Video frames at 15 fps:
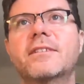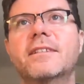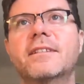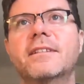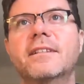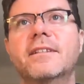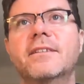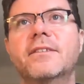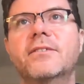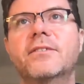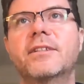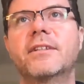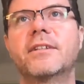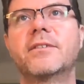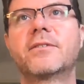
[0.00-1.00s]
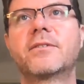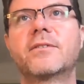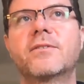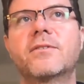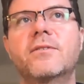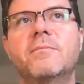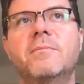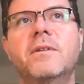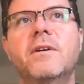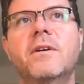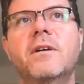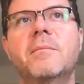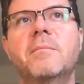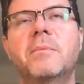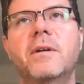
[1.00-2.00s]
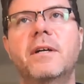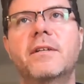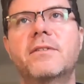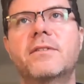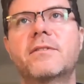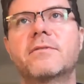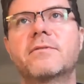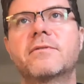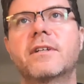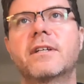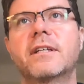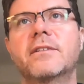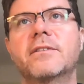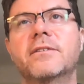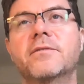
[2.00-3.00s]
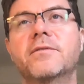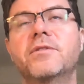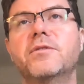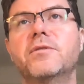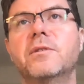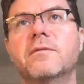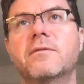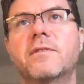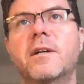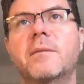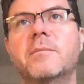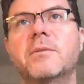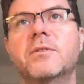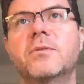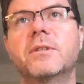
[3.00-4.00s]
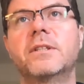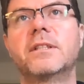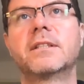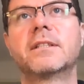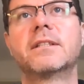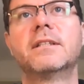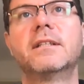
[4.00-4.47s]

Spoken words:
in these areas, because you'd be hard pressed to find, there are few and far between